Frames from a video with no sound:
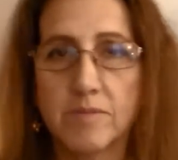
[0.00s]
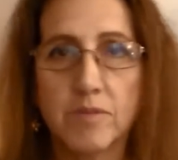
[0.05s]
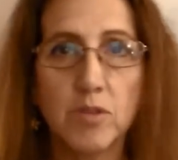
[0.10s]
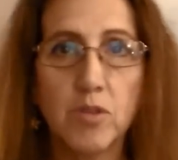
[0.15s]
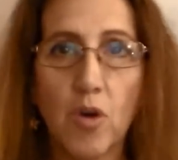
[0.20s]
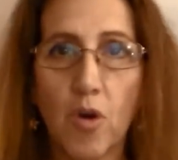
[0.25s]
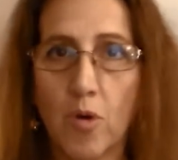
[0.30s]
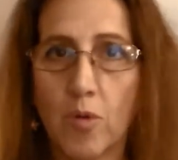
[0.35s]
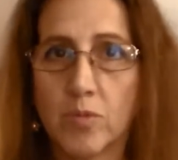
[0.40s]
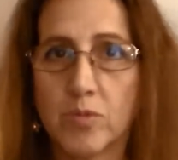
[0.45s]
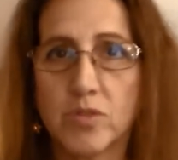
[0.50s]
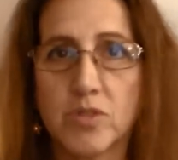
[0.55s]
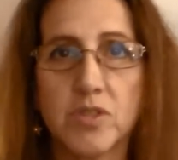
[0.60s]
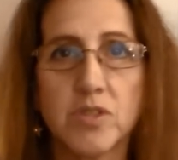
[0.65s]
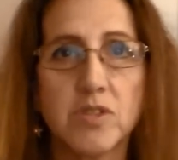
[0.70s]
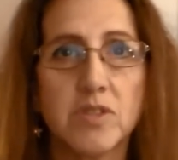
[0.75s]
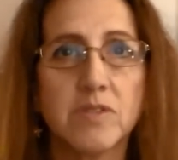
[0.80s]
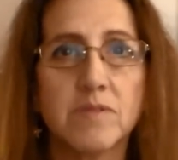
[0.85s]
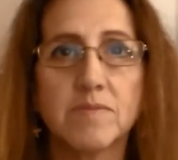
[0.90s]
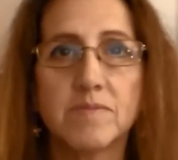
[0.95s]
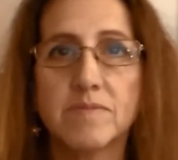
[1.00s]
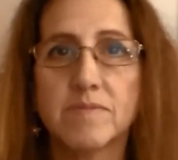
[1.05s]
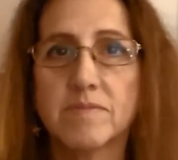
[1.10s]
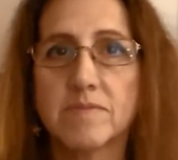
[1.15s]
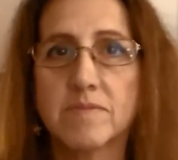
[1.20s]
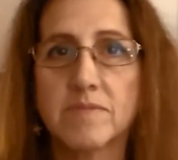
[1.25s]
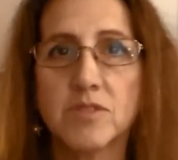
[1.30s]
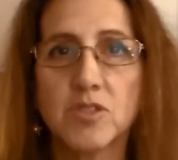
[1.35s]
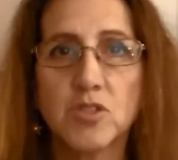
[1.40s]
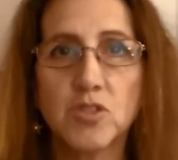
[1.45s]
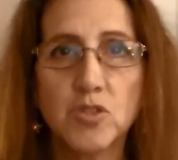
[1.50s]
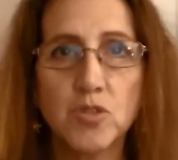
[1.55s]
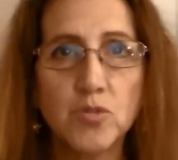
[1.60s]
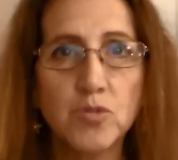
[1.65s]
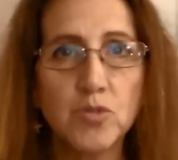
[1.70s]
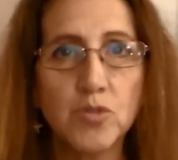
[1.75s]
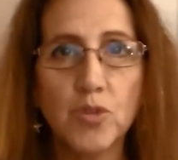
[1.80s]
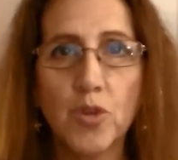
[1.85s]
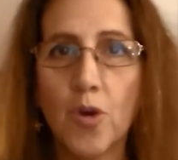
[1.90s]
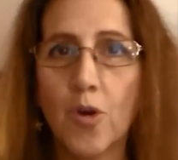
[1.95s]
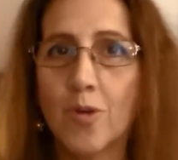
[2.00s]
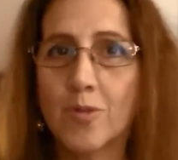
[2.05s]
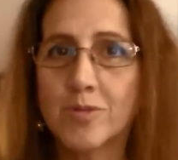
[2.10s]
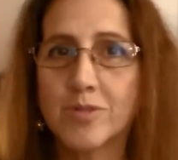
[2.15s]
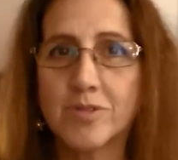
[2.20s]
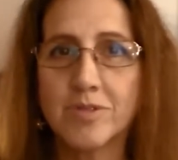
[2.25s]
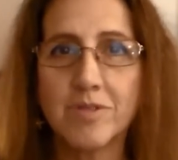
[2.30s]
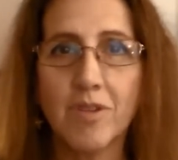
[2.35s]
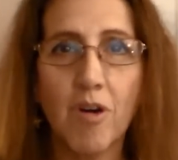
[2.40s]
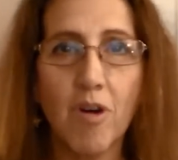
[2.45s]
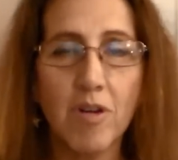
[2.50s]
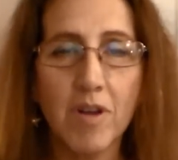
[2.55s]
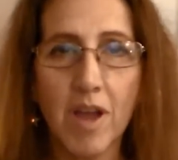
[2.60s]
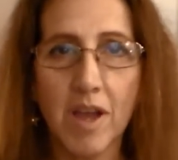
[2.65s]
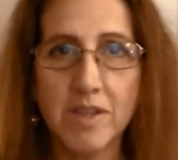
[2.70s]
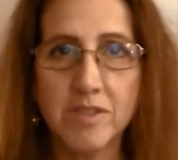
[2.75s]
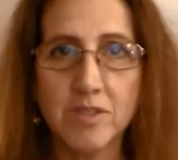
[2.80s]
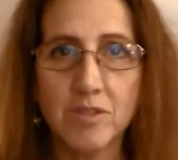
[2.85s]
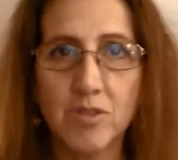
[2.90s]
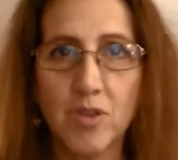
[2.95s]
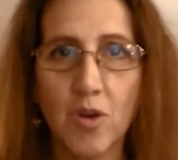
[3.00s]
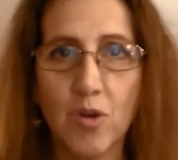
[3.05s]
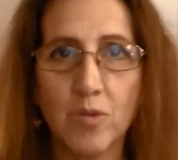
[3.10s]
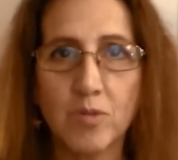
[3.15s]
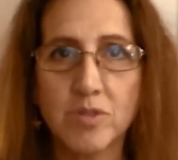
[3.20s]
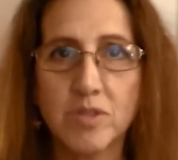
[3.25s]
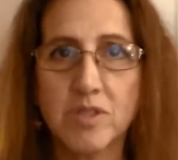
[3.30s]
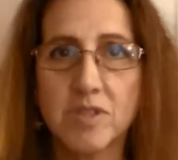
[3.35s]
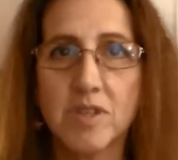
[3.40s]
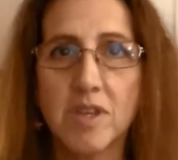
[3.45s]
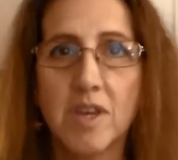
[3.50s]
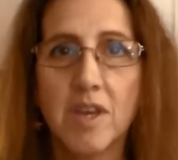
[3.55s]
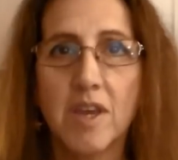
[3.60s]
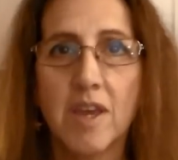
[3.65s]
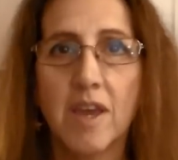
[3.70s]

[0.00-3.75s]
loans, student loans, all kinds of loans,